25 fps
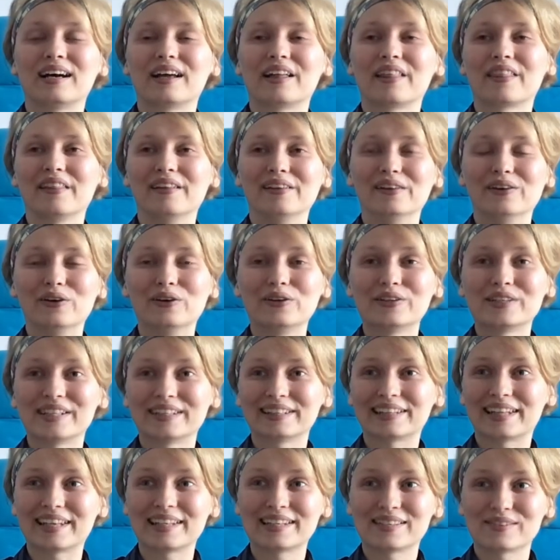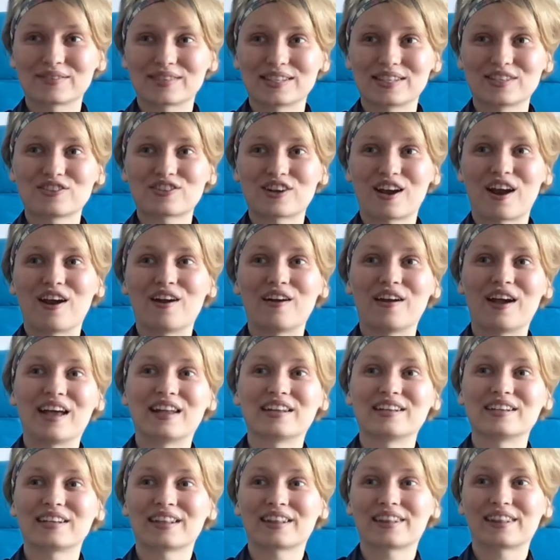the Lord and Lady of Stitchire and
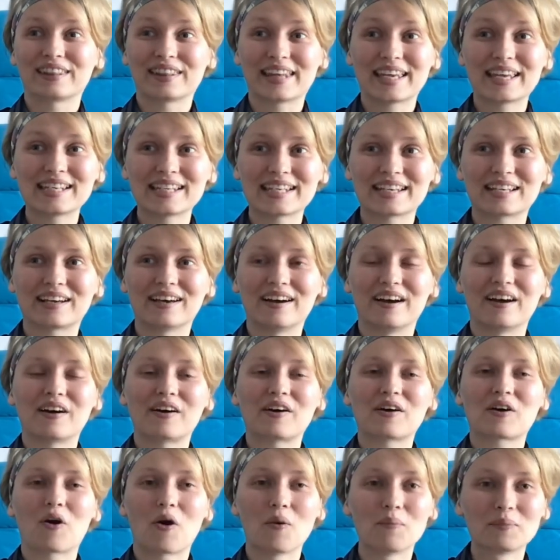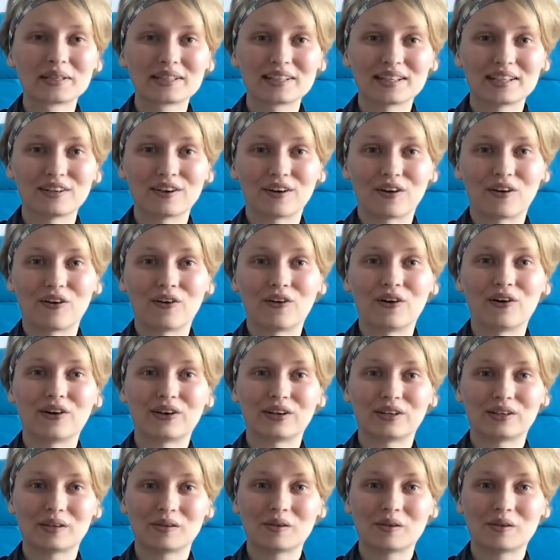lady uh, commented on